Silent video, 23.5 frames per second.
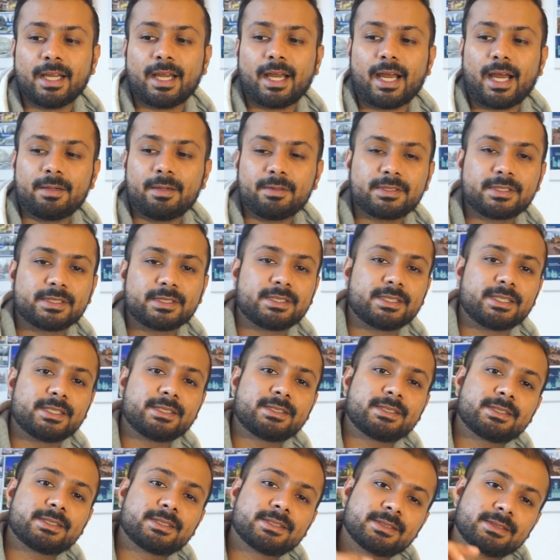I would
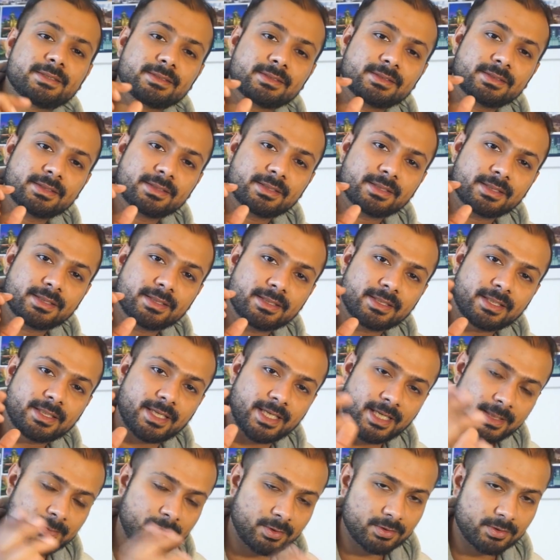suggest
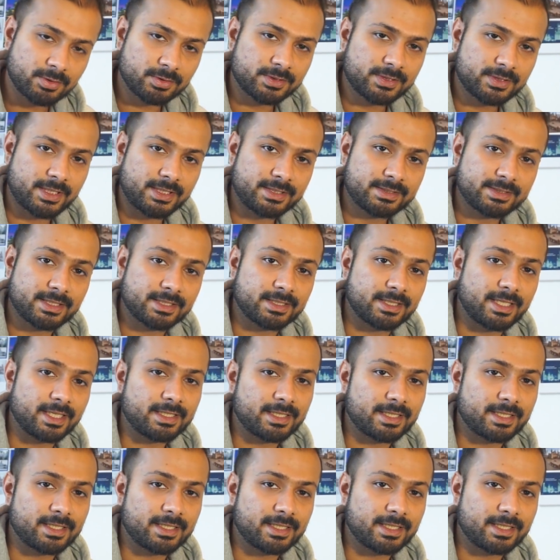claim all those things and then